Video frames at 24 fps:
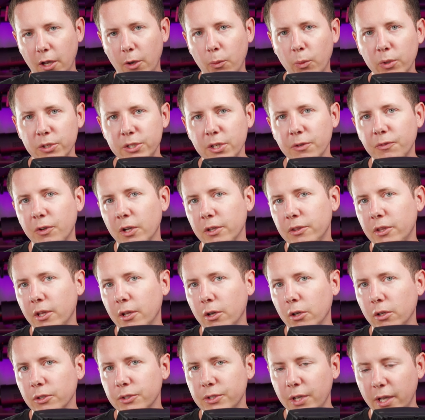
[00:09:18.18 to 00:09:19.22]
And once I've got that
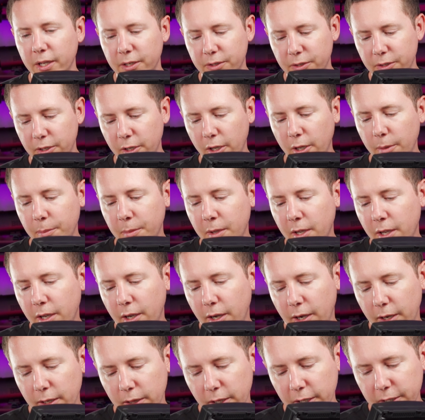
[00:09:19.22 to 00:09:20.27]
all tightened up,
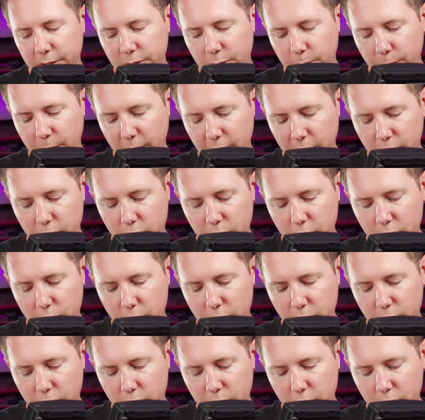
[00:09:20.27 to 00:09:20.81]
I like to make